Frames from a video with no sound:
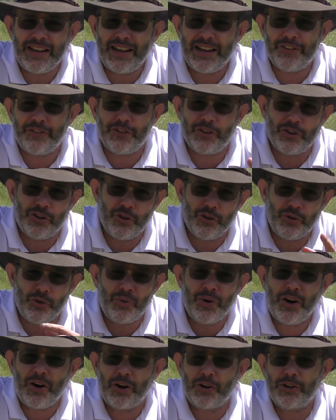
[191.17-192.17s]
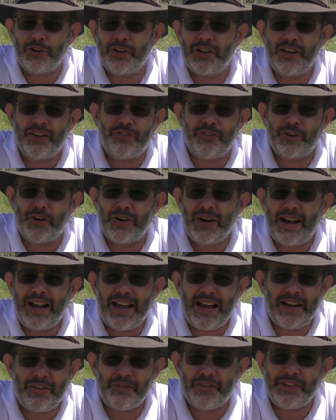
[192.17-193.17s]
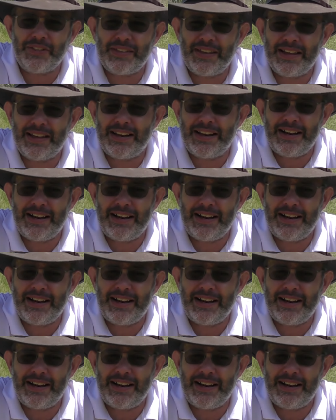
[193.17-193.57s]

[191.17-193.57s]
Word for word: if you are looking for everything